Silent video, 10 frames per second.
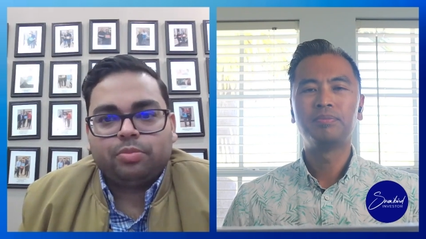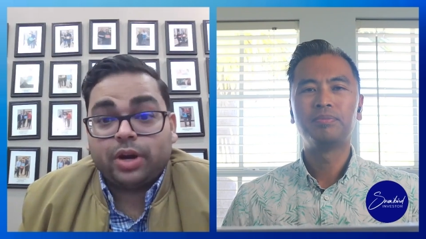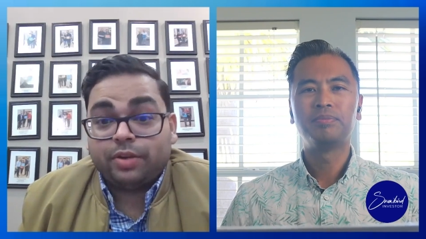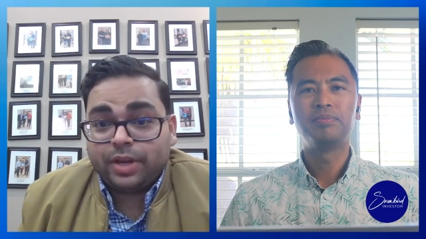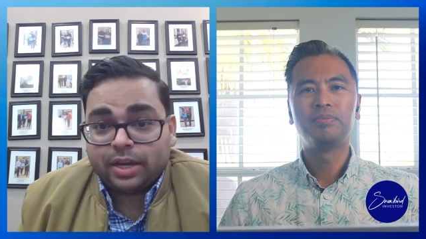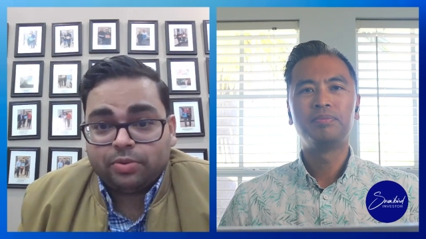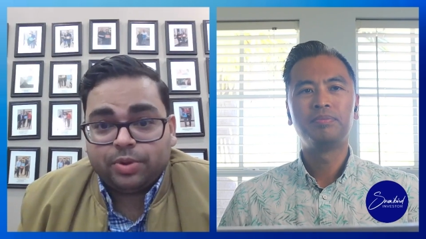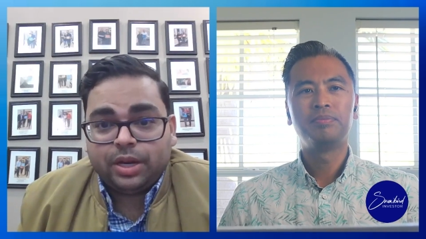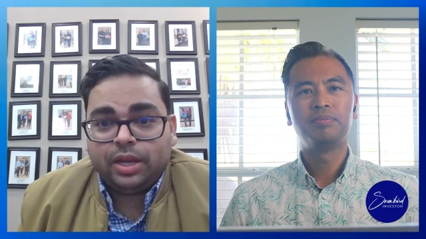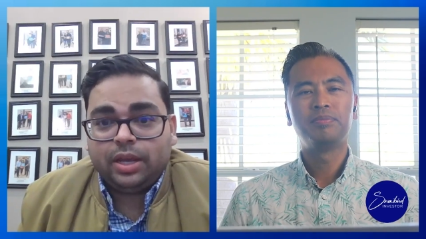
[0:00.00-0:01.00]
Speaker 1: private
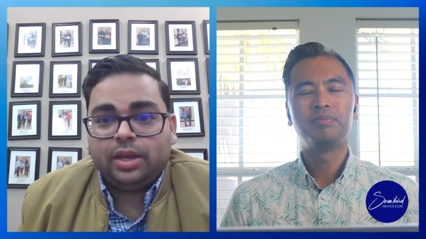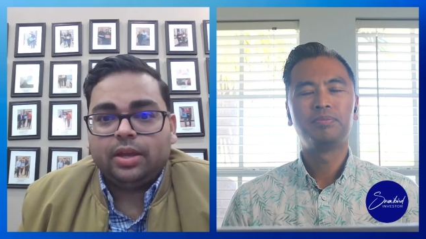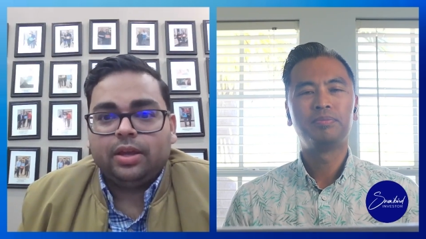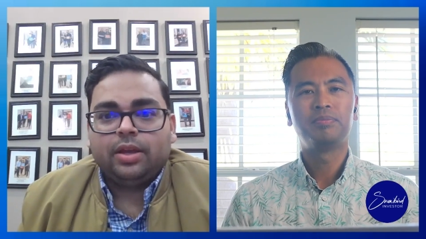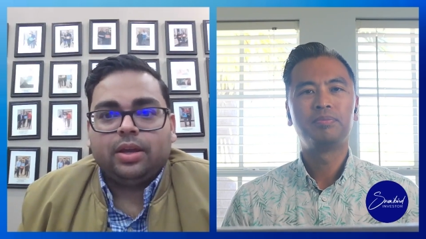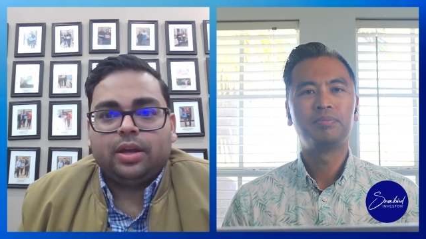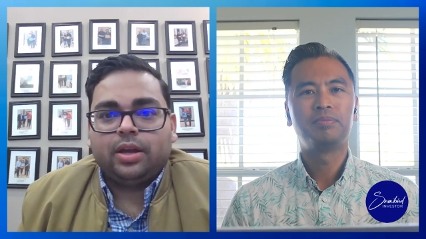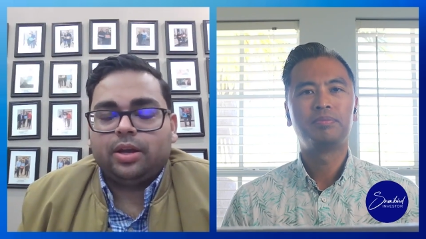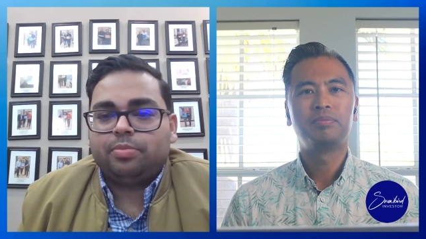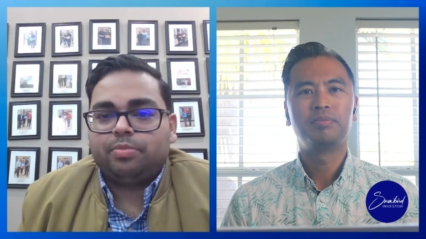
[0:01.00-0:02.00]
equity,
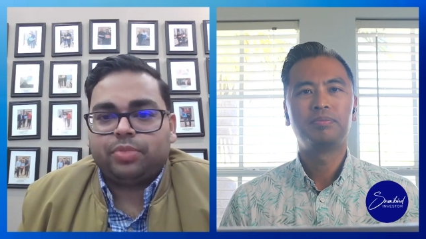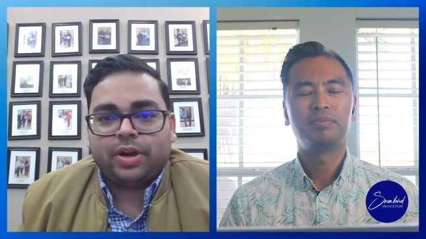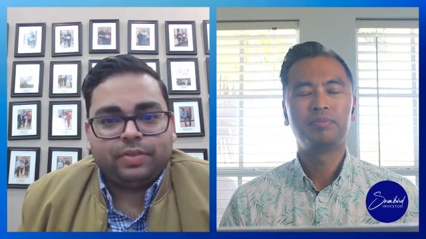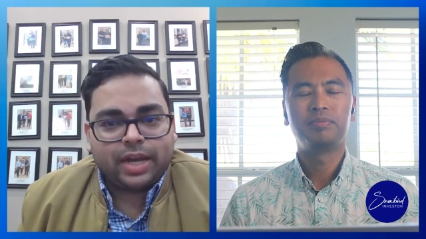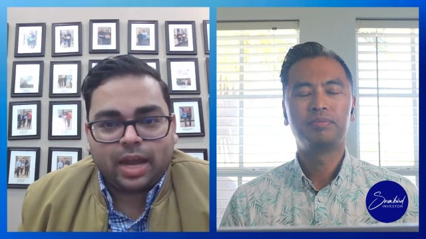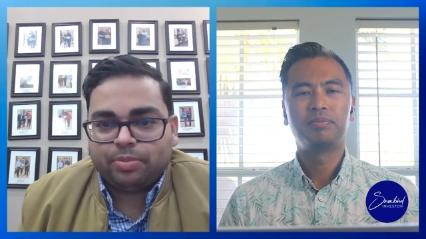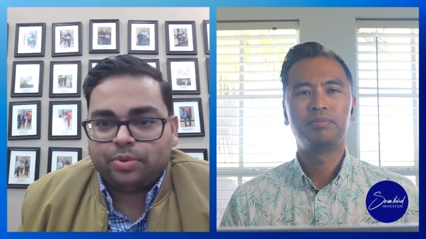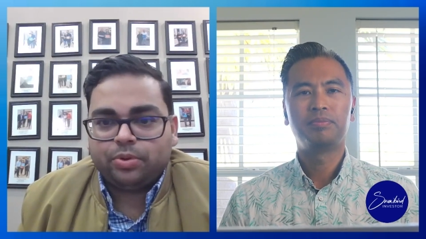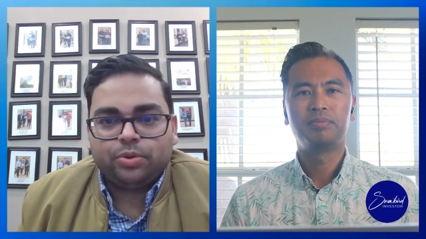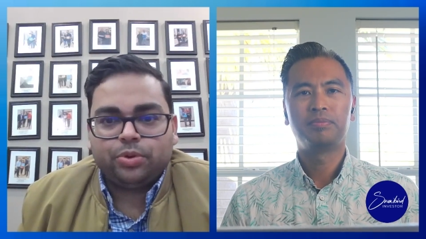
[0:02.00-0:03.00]
uh, private
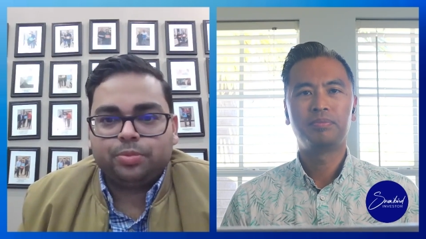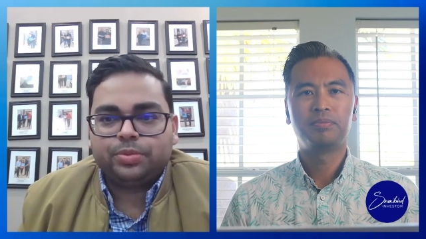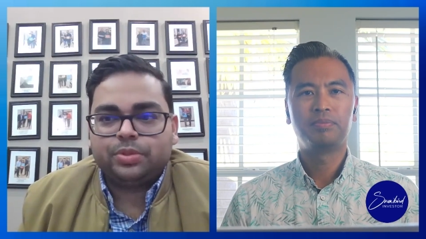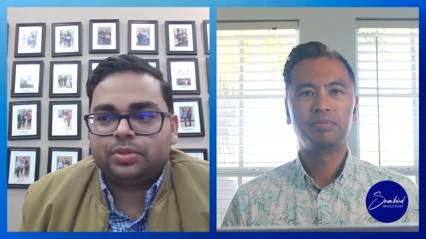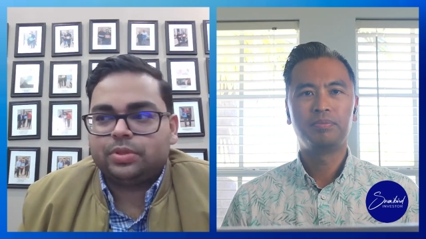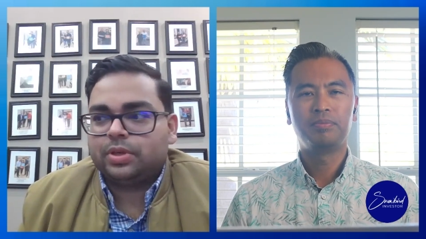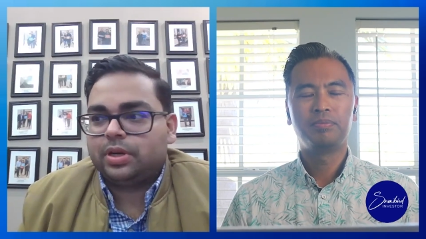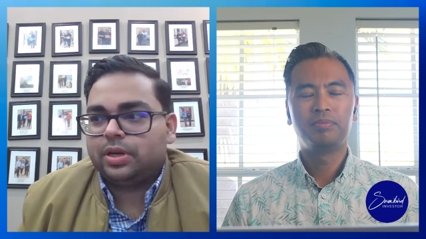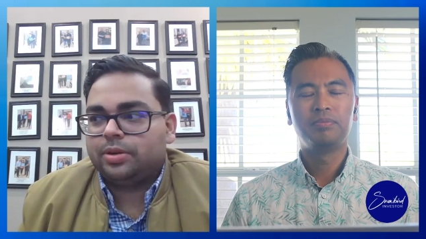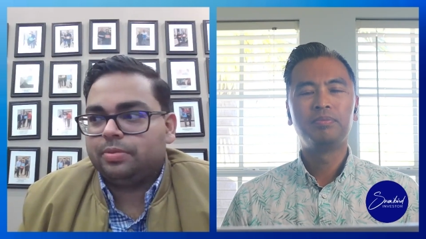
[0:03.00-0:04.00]
capital groups,
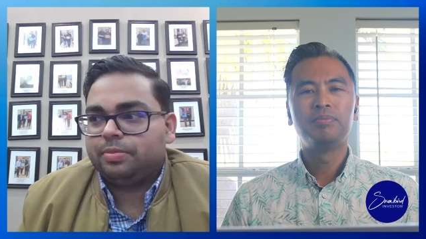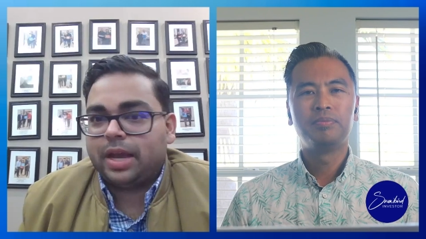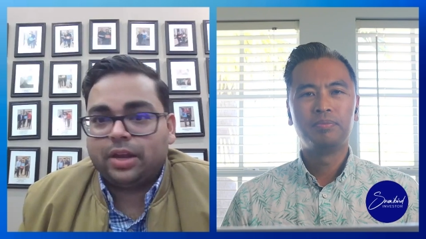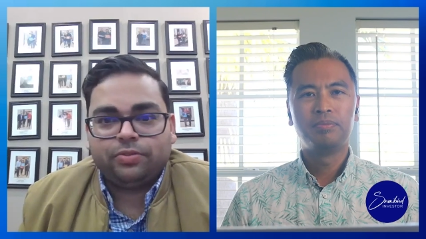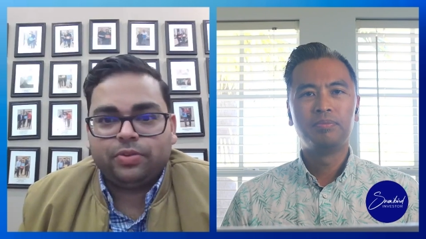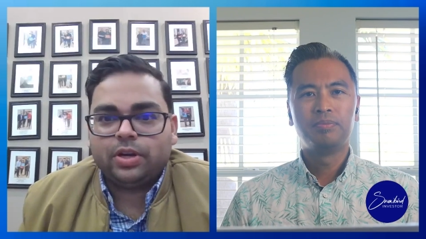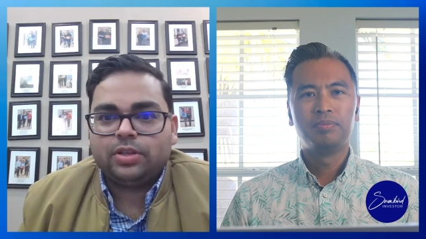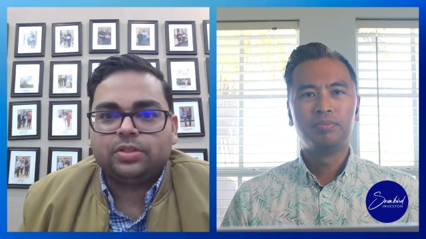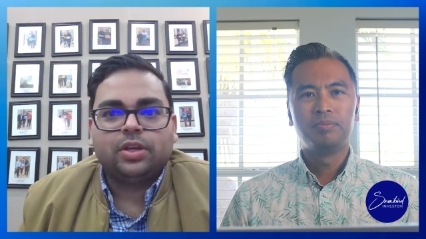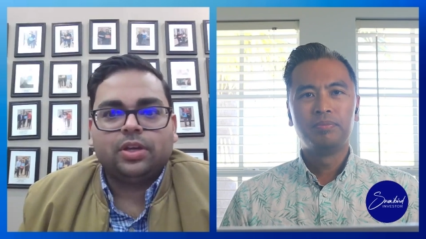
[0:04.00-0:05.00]
uh, hedge
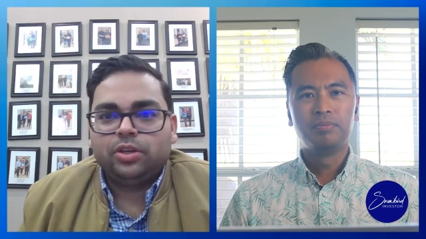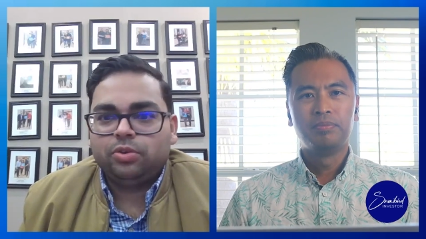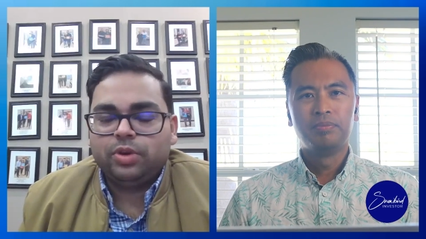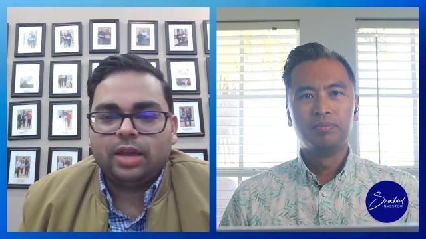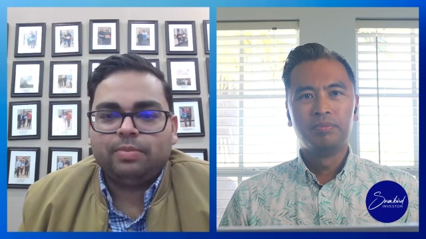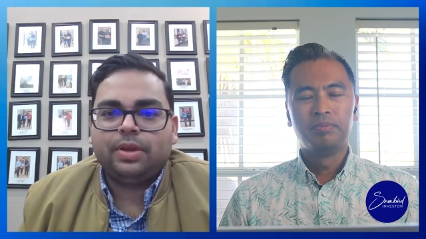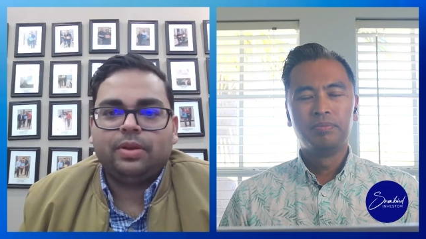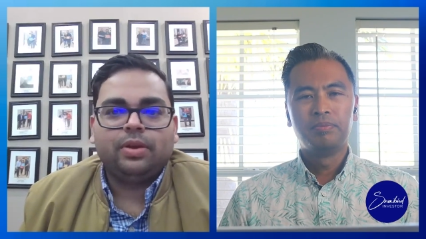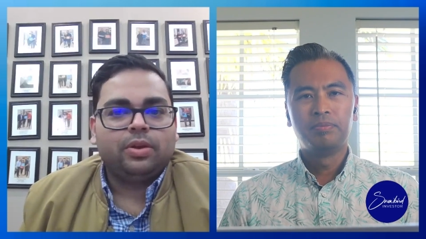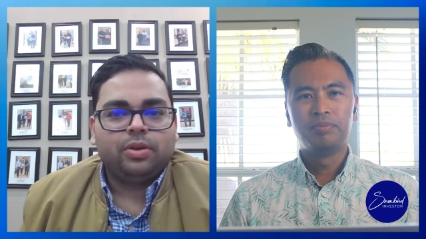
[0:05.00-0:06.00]
funds, you name it.